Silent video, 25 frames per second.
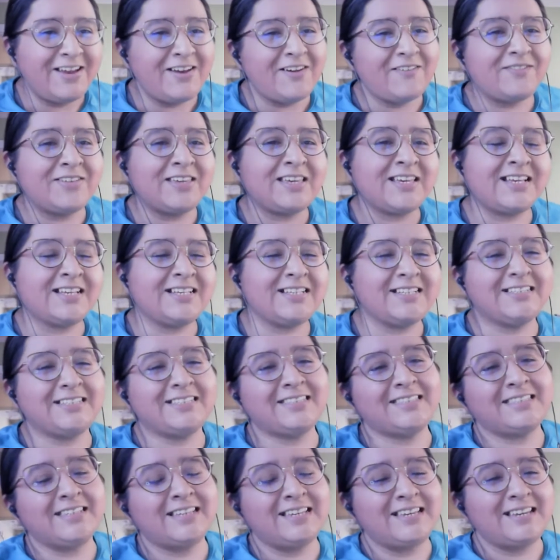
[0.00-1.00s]

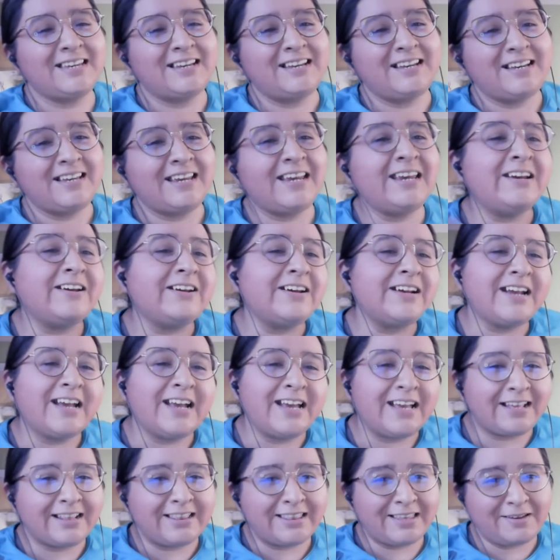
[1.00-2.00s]
Because here
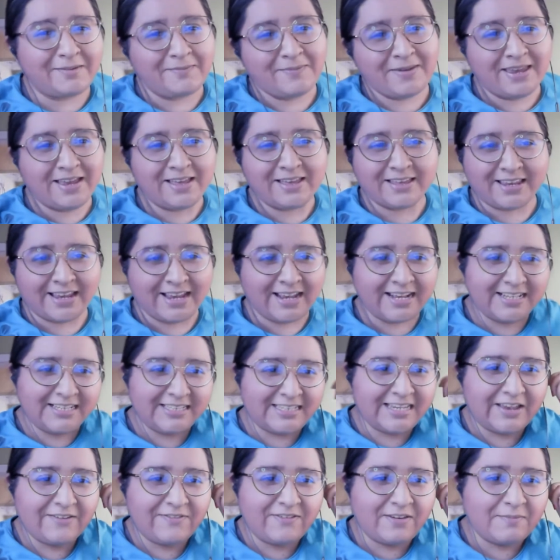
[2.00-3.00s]
at the BL Can
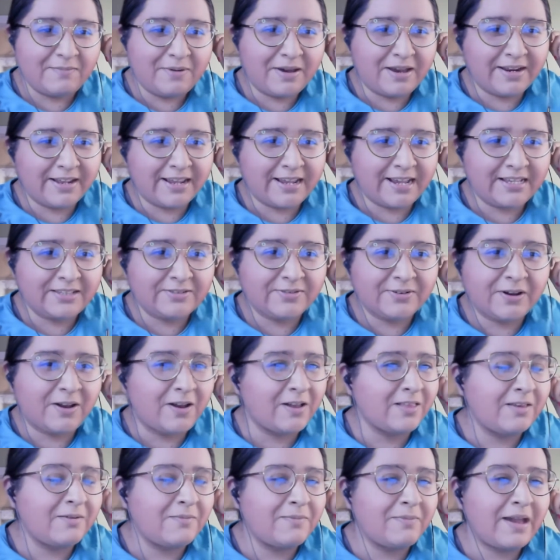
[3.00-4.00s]
Save You podcast, we're
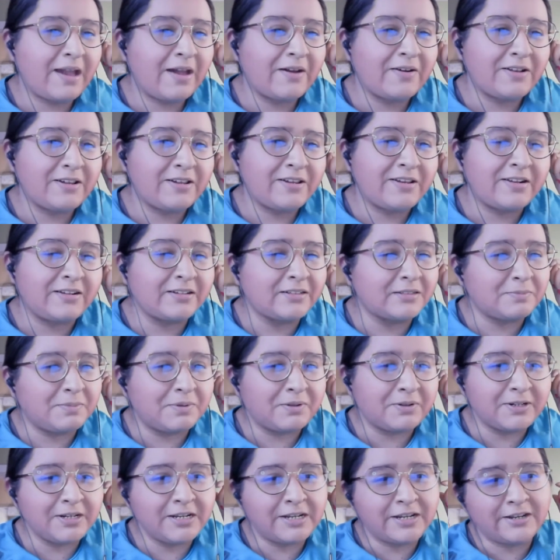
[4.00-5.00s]
all about
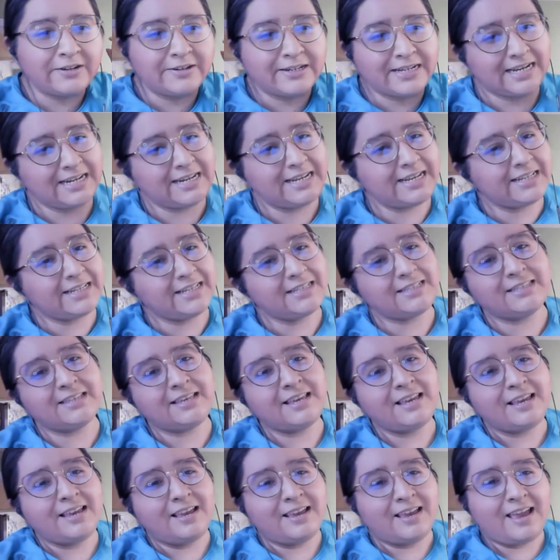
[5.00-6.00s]
exploring new ideas
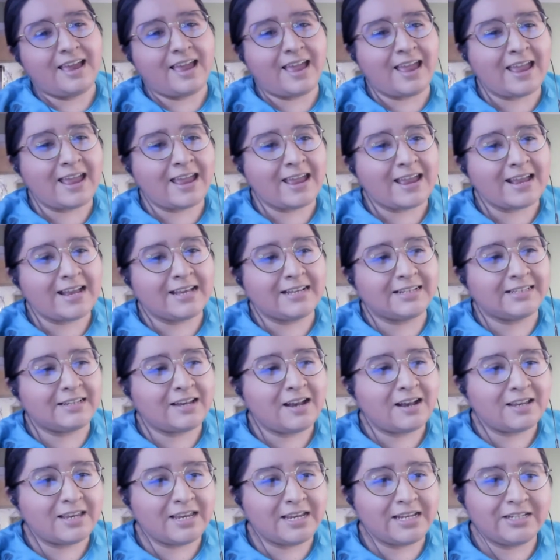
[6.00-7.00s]
and
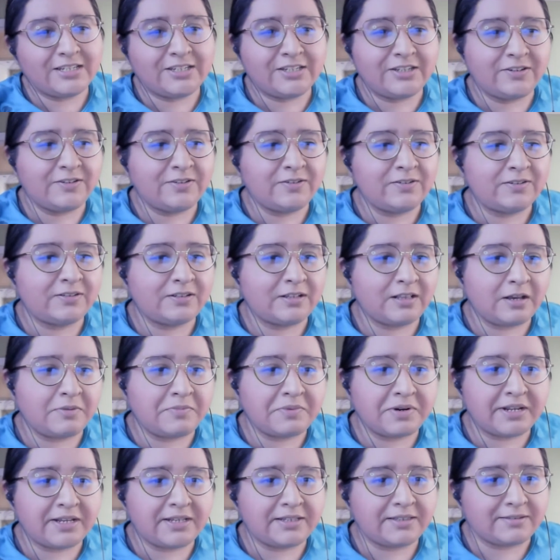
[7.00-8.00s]
talking to
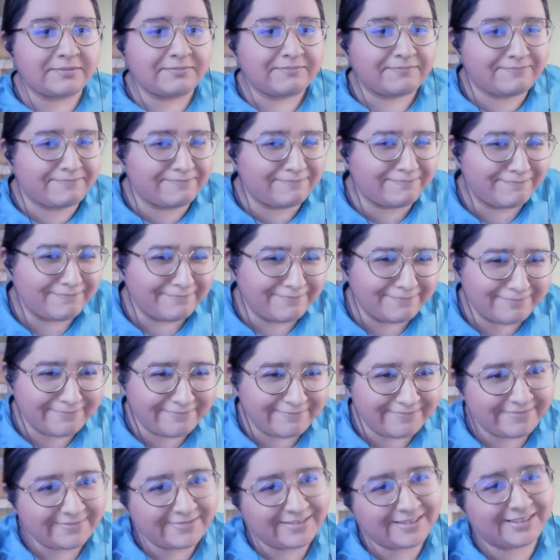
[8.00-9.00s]
celebrities.
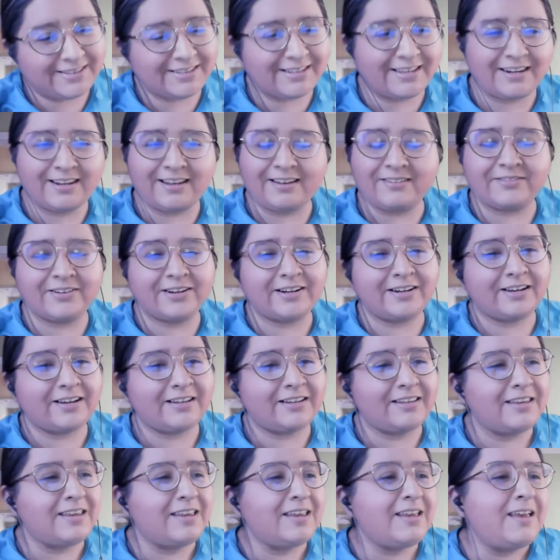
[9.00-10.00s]
Just kidding, we're
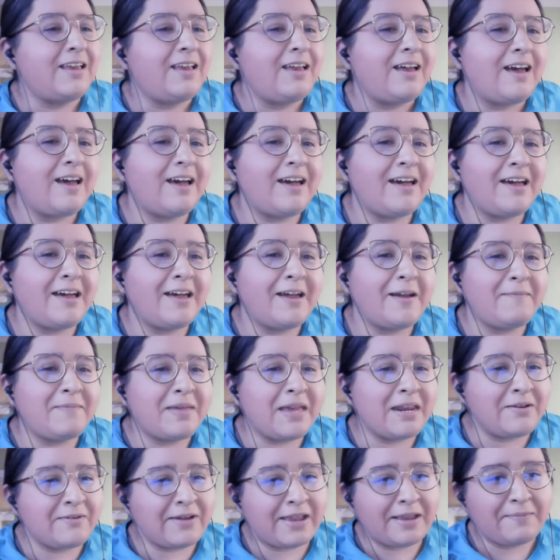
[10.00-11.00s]
not.
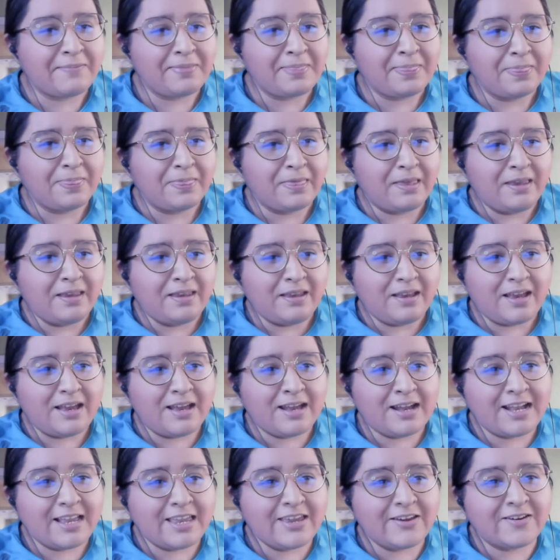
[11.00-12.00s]
Anyway,
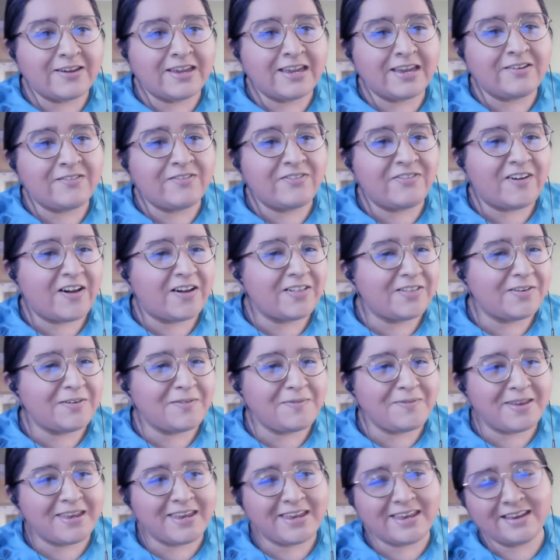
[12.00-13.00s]
you can follow
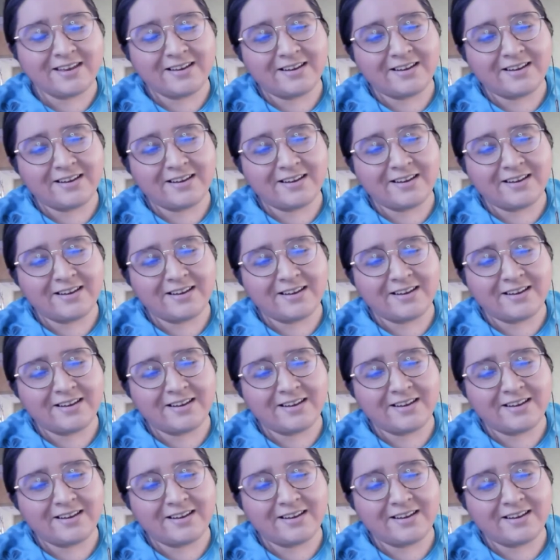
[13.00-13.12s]
me